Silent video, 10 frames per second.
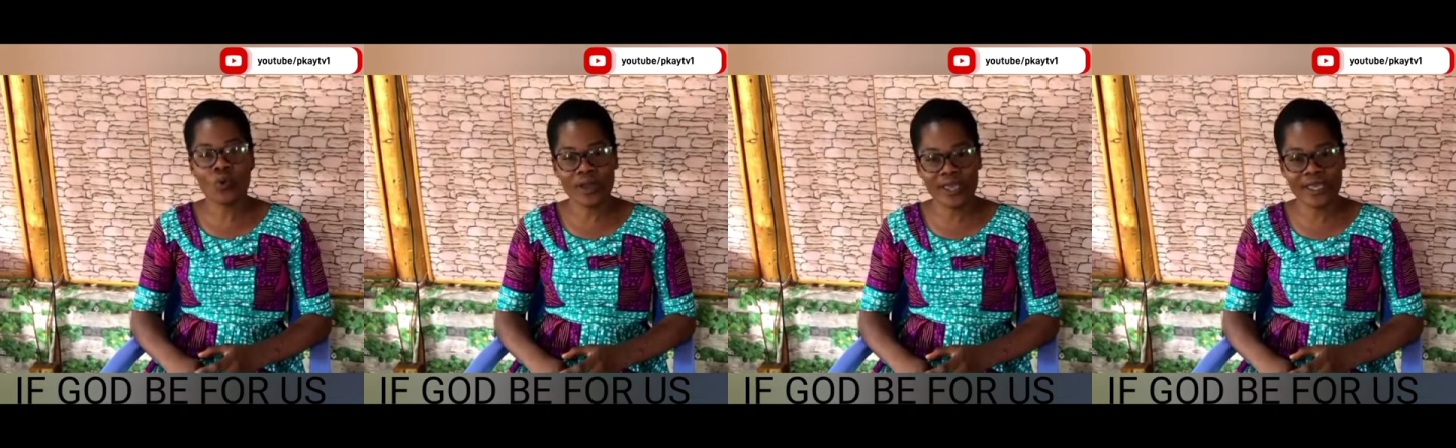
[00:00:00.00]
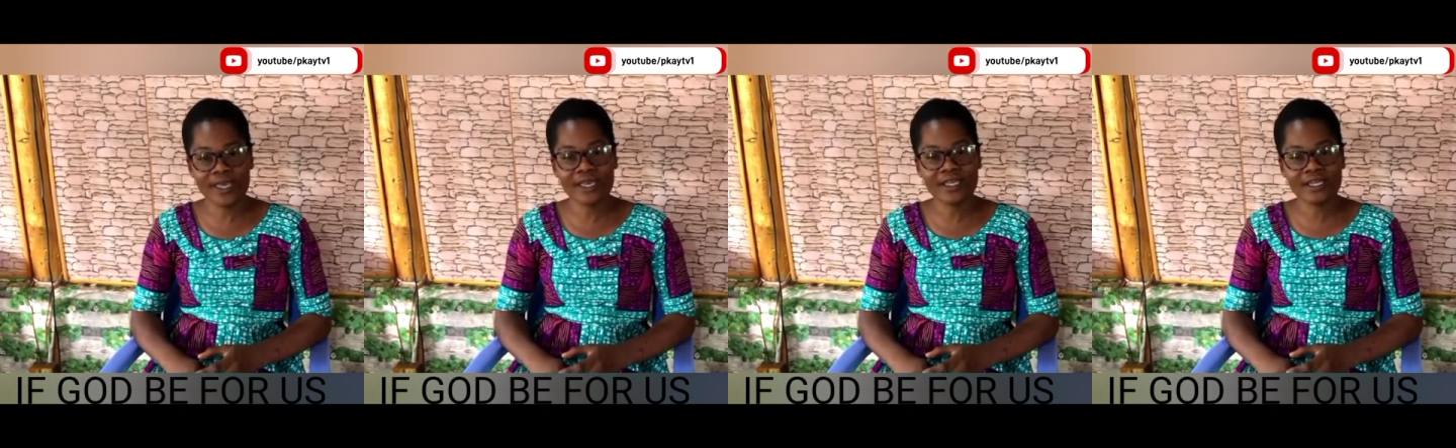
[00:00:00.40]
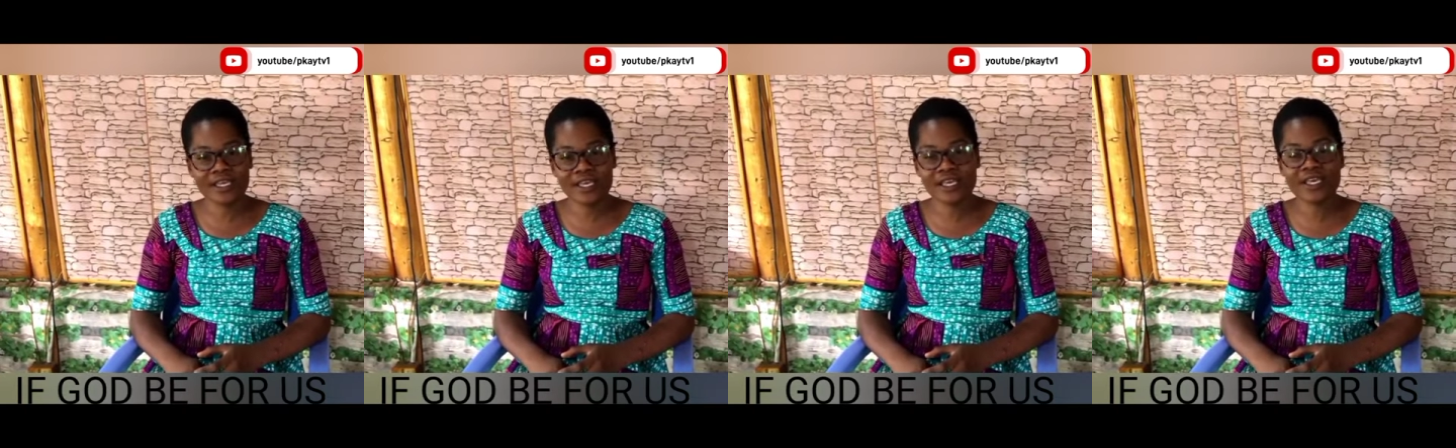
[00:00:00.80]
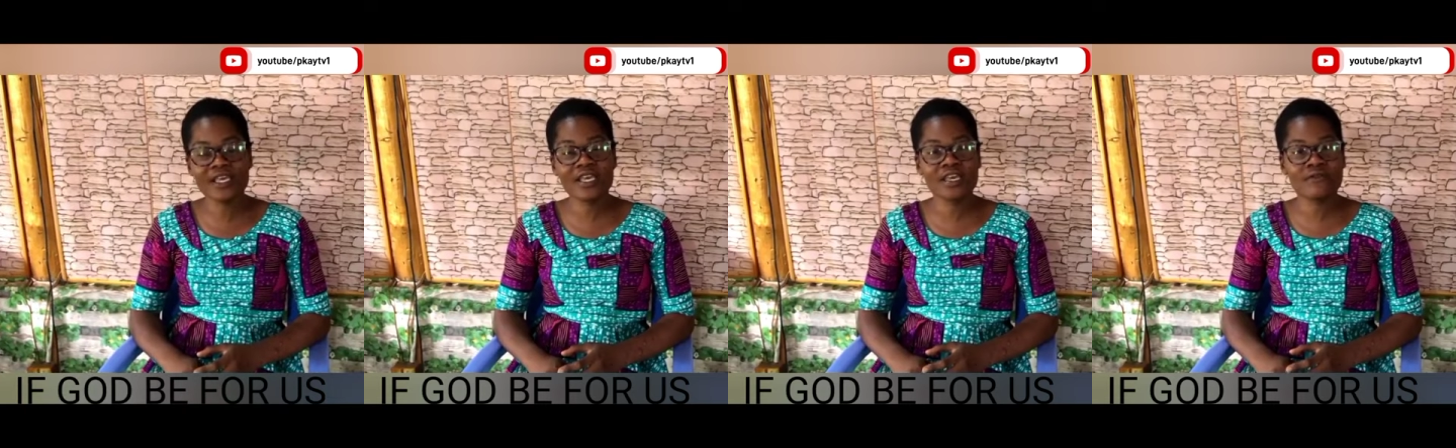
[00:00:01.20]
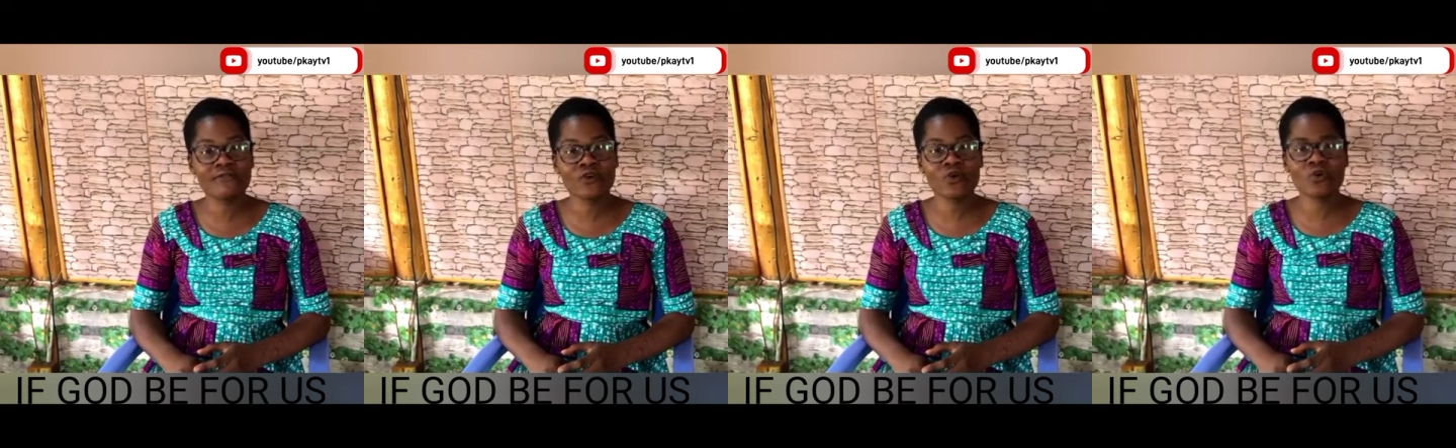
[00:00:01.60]
When
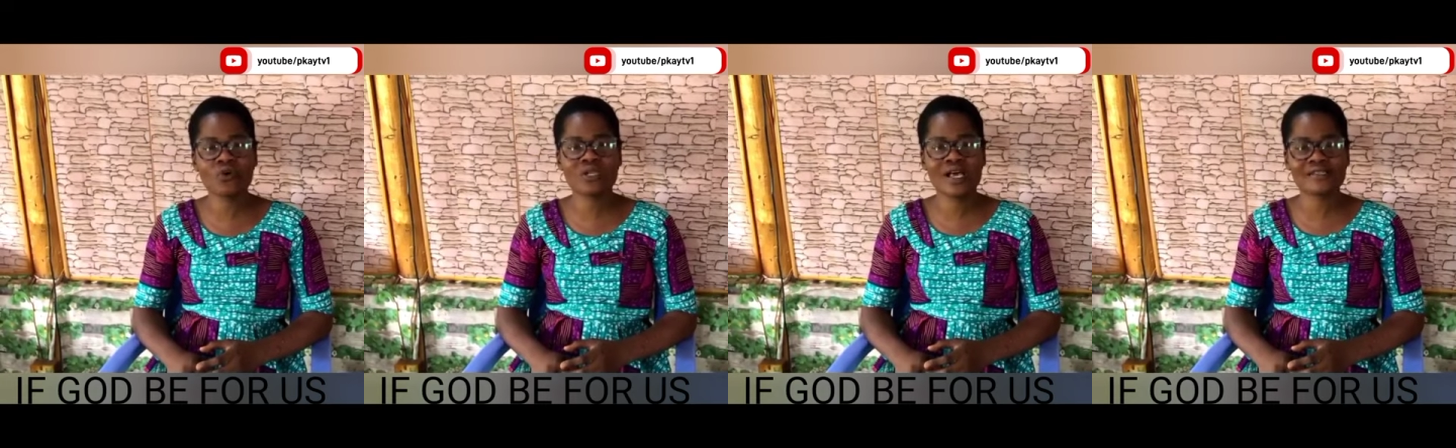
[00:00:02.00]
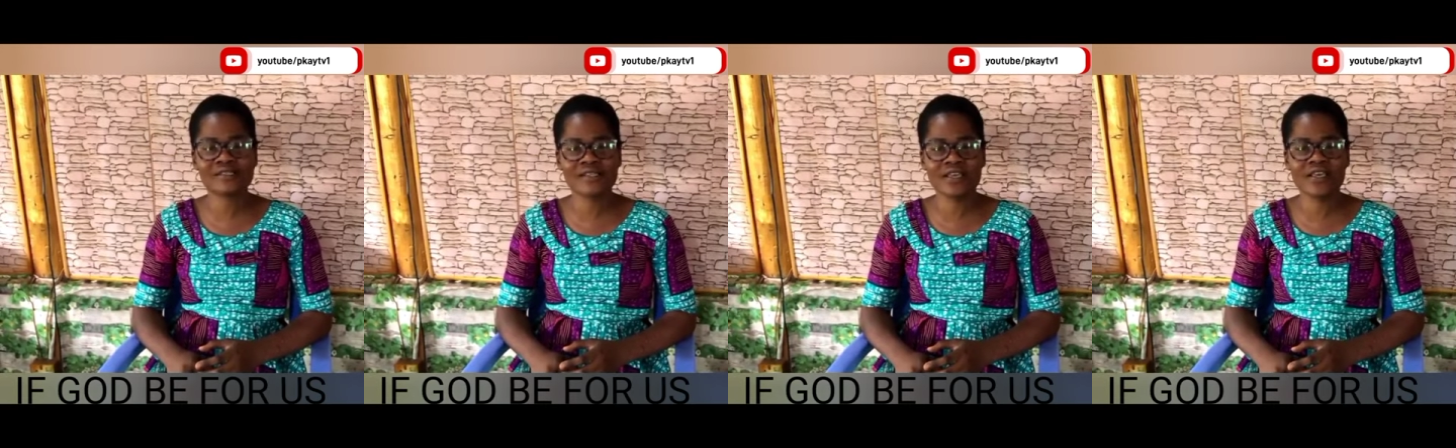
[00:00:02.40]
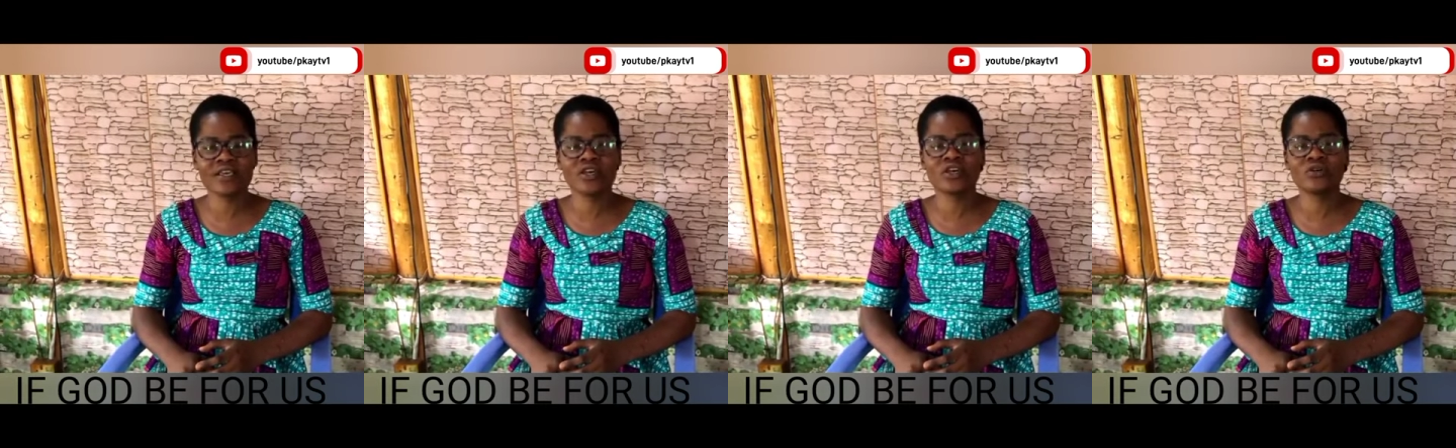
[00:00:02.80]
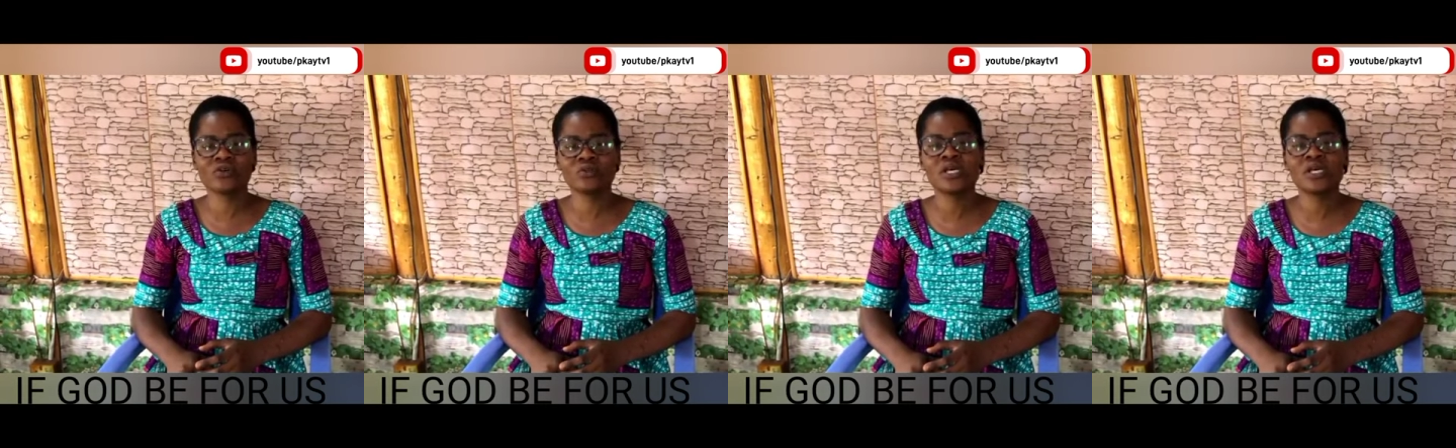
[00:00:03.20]
evil assail,